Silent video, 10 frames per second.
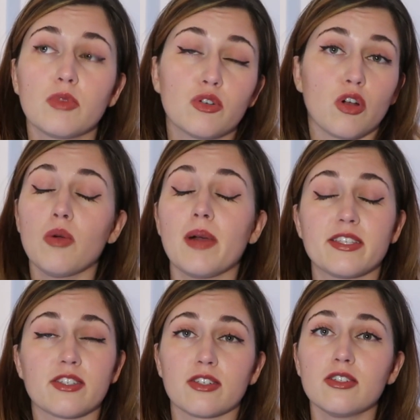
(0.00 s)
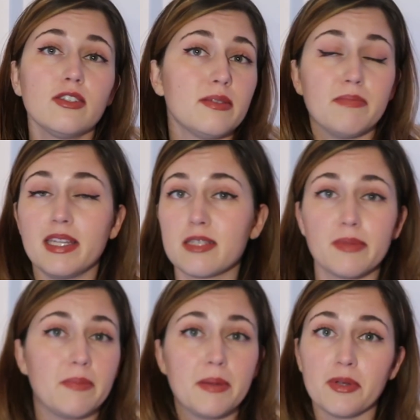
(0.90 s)
grow my circle and meet as
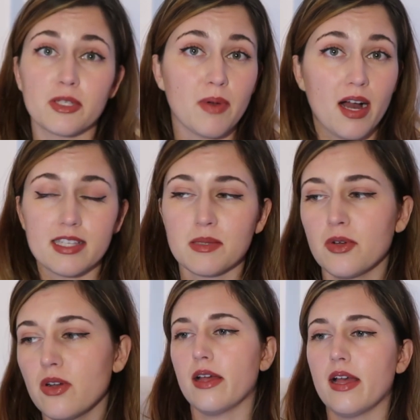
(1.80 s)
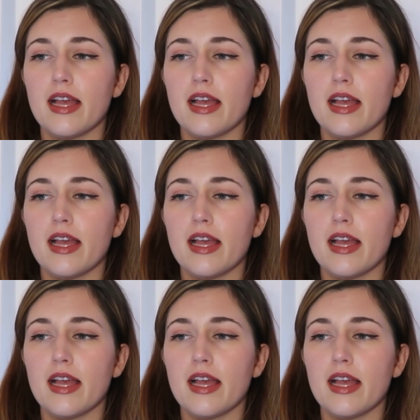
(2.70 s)
many people as possible.